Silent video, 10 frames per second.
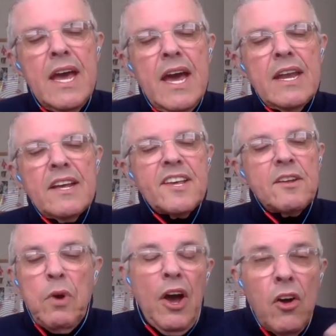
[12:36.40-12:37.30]
And I
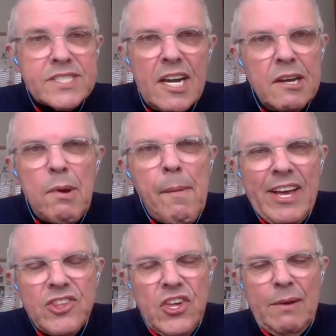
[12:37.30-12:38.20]
said, well, tell them
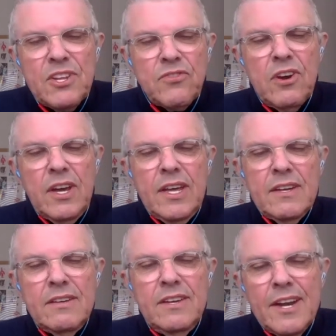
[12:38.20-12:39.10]
about chapter 3,
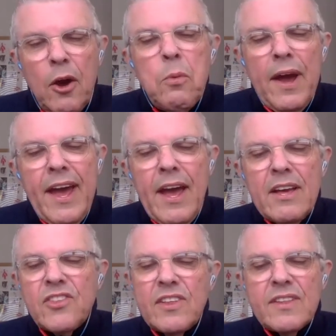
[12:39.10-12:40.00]
you know, where,
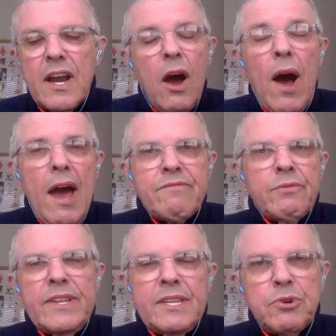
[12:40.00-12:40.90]
and she said, oh, I haven't
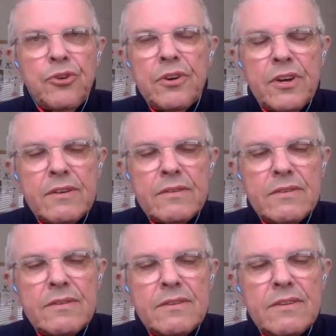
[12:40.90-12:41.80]
read the book.
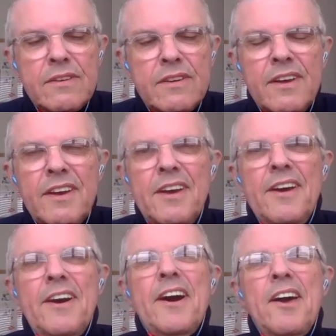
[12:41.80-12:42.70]

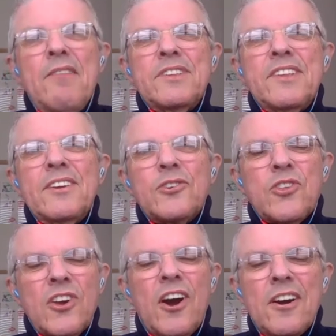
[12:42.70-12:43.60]
I obviously looked
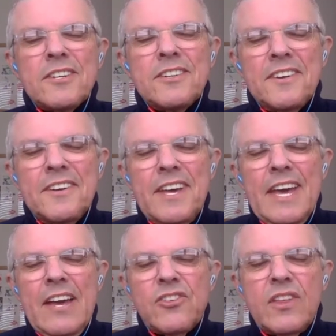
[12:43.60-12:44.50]
shocked.
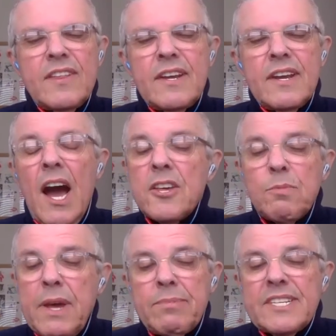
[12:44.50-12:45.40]
And she said, I should
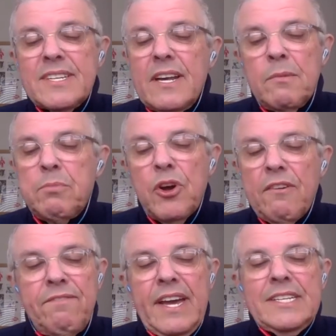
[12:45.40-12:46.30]
be able to sell a book
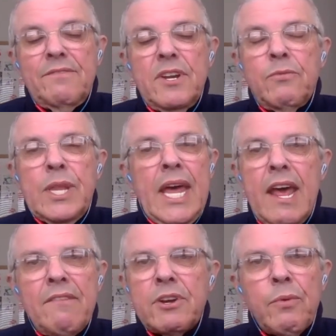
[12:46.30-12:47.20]
effectively without
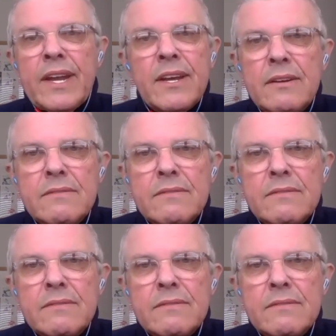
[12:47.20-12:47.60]
having read it.